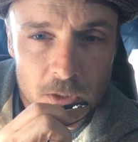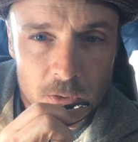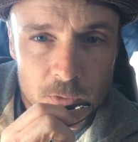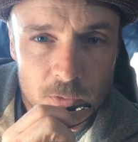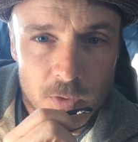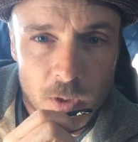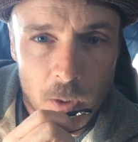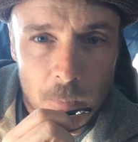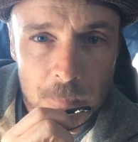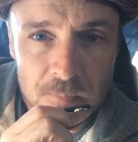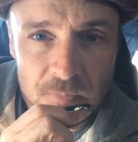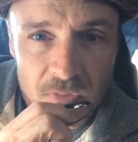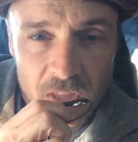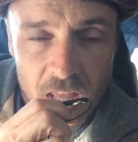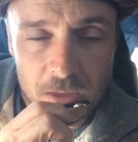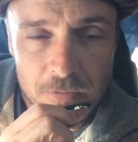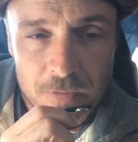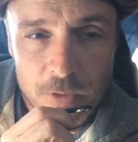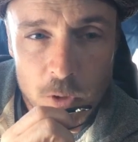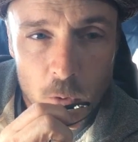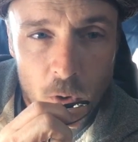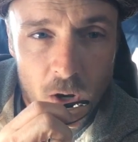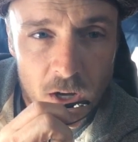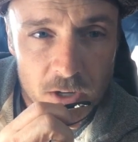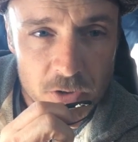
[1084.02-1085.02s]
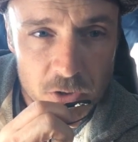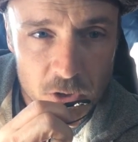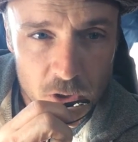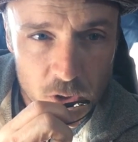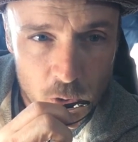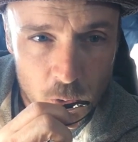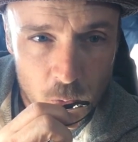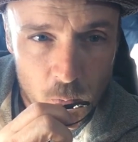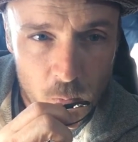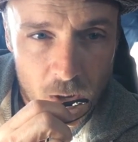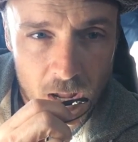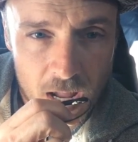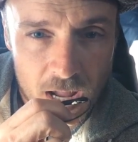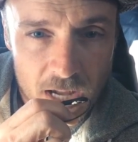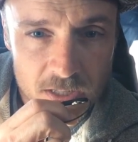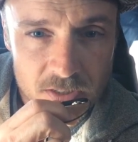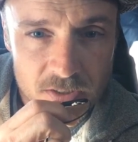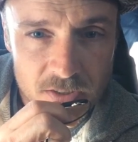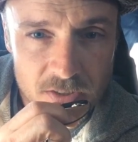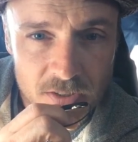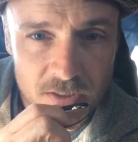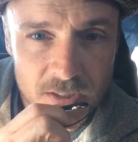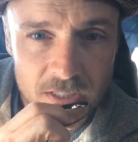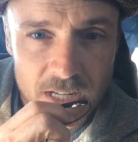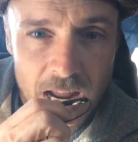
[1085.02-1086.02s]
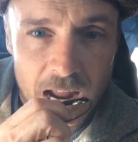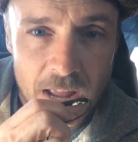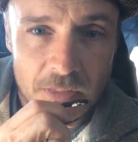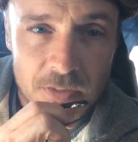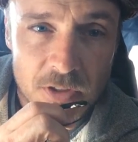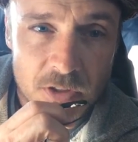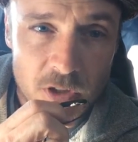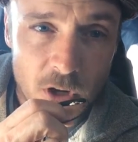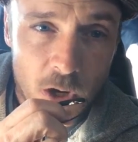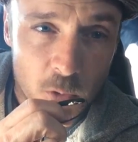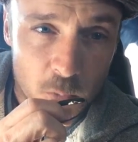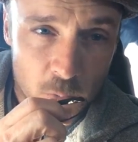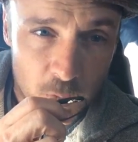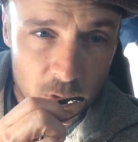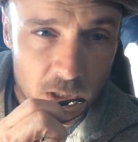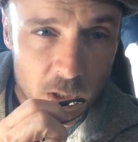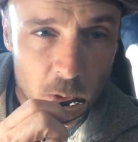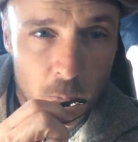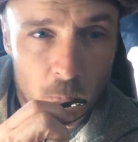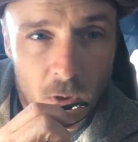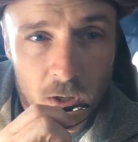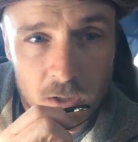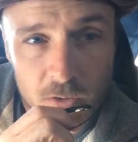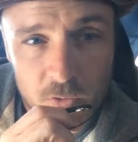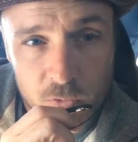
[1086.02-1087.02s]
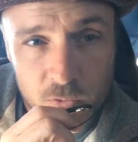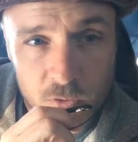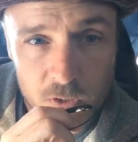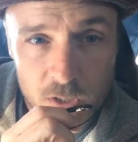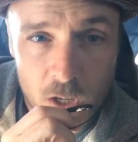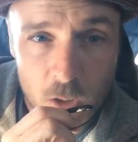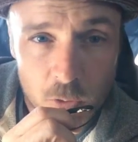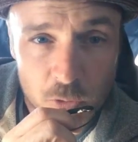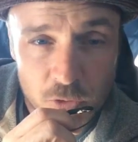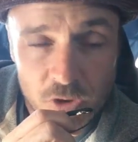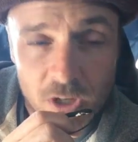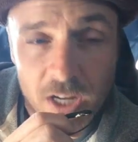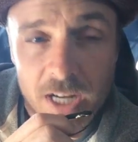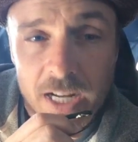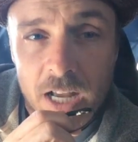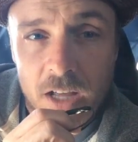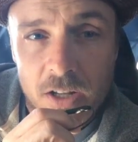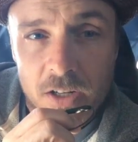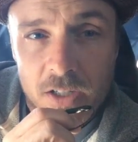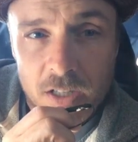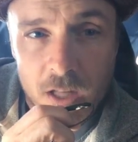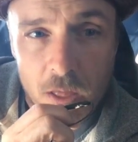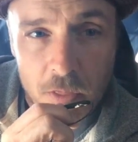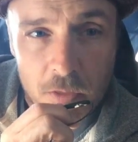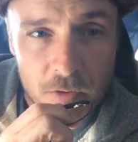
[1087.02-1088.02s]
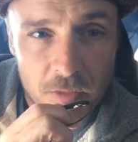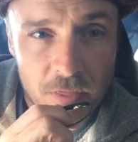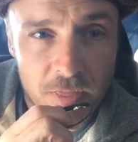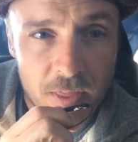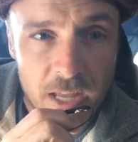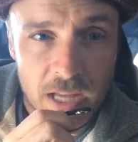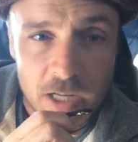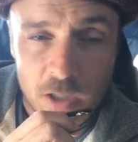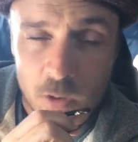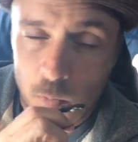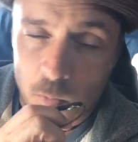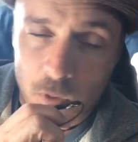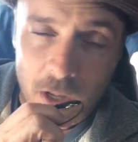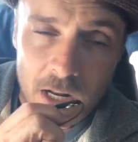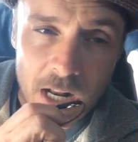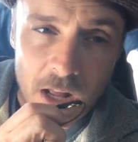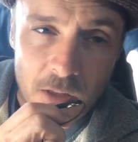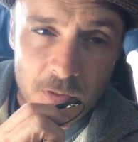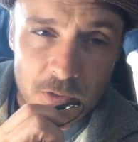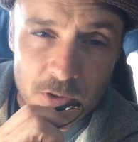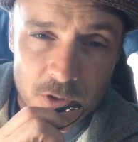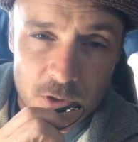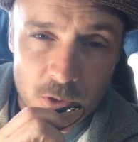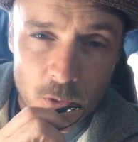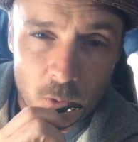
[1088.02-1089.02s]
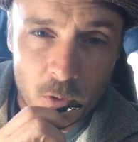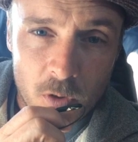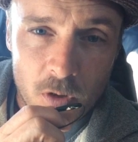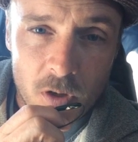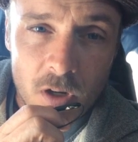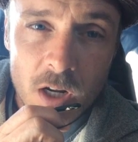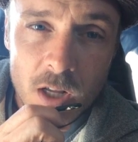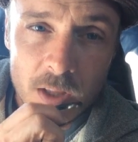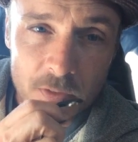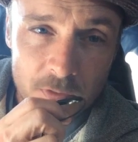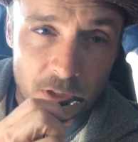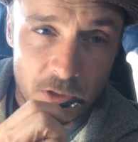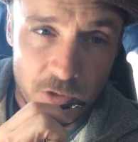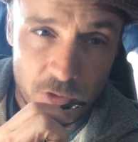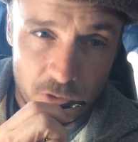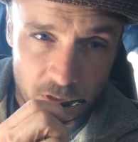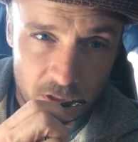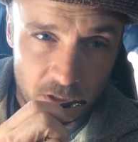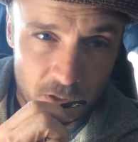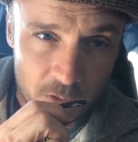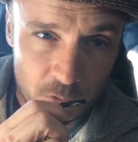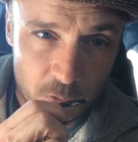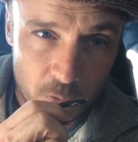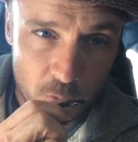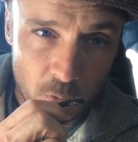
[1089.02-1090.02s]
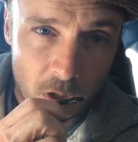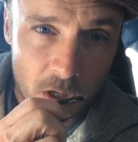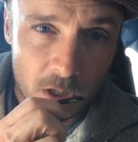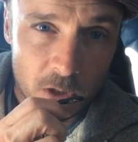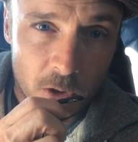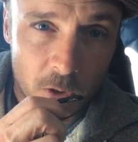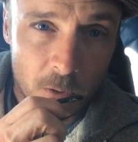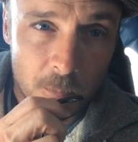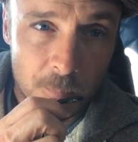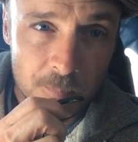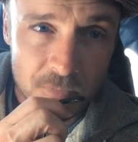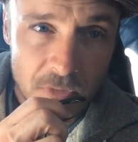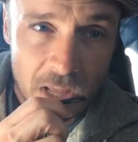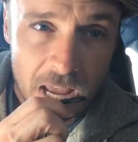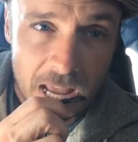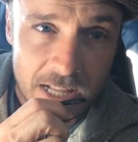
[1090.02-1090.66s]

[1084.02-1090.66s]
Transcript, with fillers: So if you undercorrect and the dog really wants to go check out another thing or run out the door, then you're going to struggle,